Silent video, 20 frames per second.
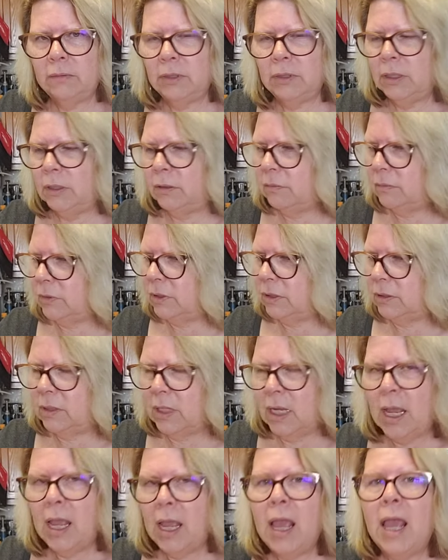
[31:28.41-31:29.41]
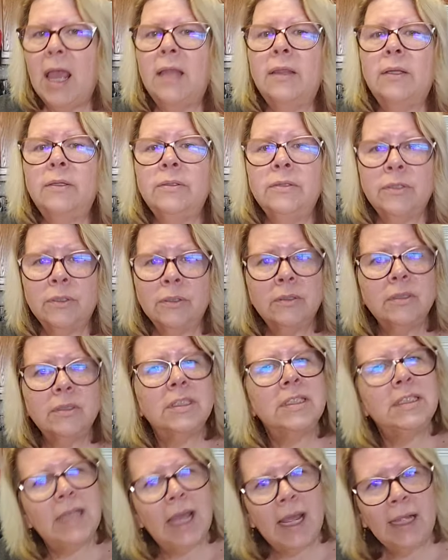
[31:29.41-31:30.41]
and those girls
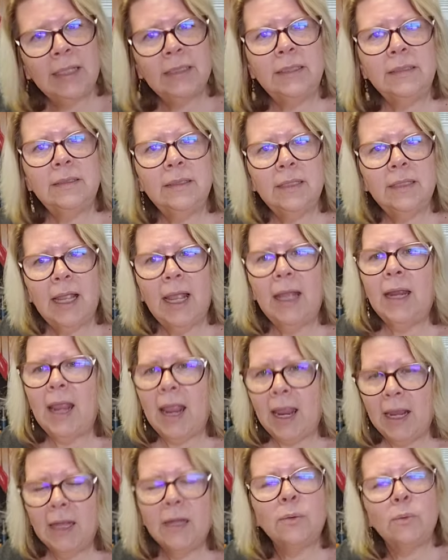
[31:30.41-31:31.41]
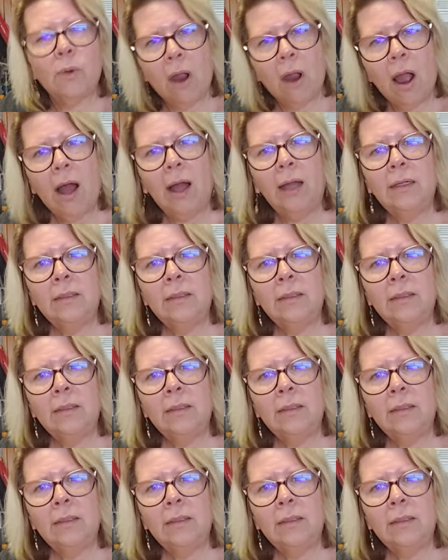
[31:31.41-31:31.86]
attacked it and ate it raw.